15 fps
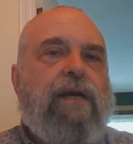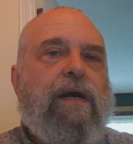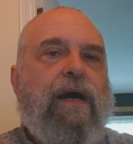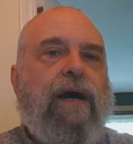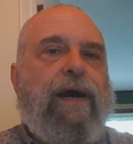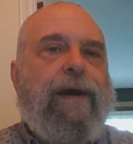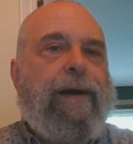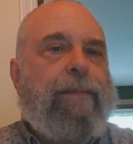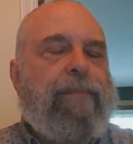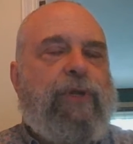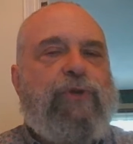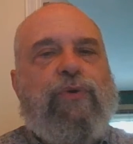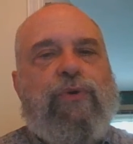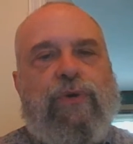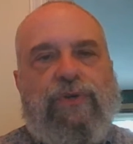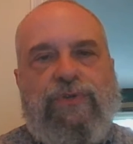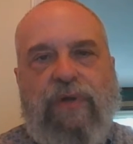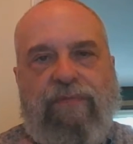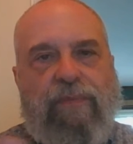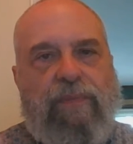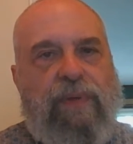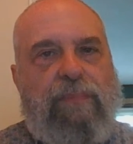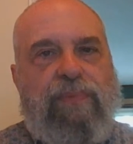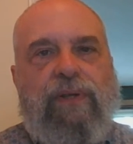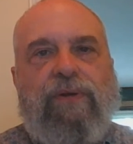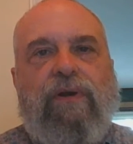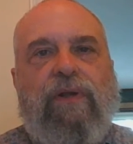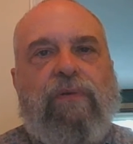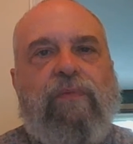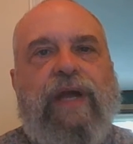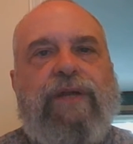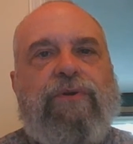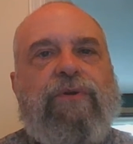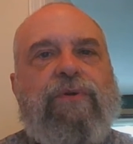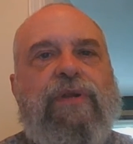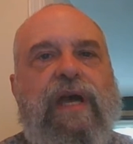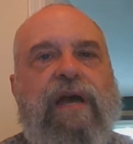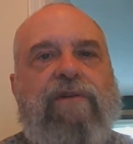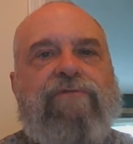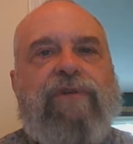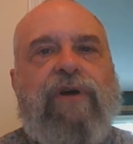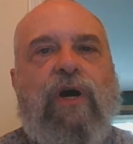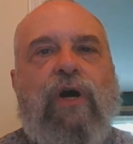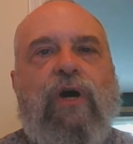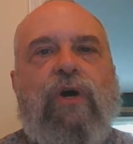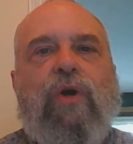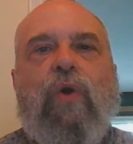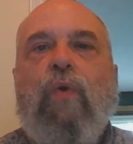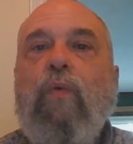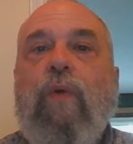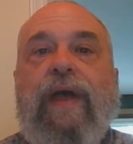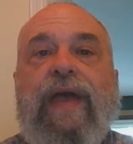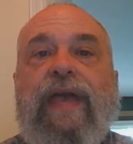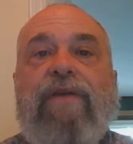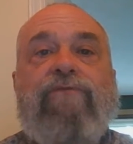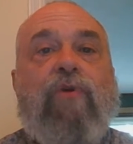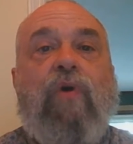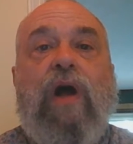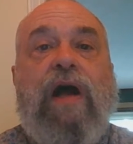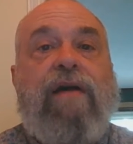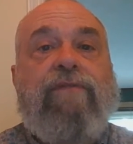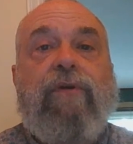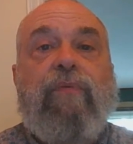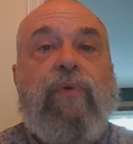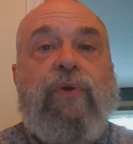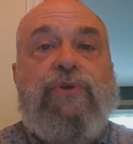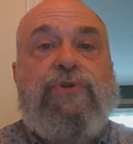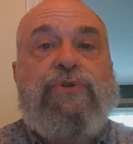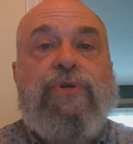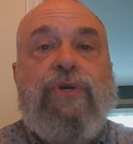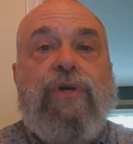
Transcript: You could also have it be plural, right? You could have que vocaverunt,